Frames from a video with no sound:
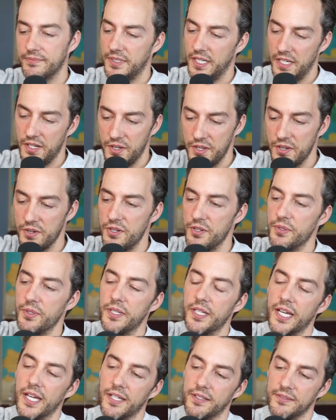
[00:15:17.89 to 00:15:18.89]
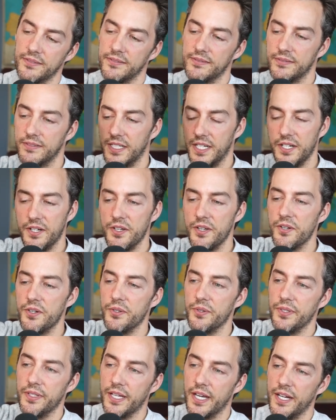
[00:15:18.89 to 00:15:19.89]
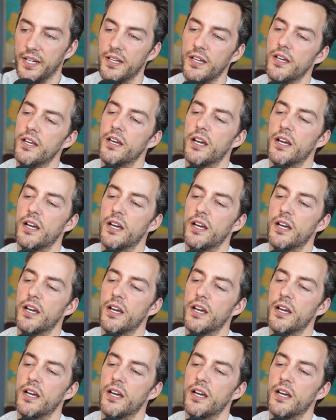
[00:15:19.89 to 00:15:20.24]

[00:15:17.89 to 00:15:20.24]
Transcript: I know you're doing that. I know you're doing that.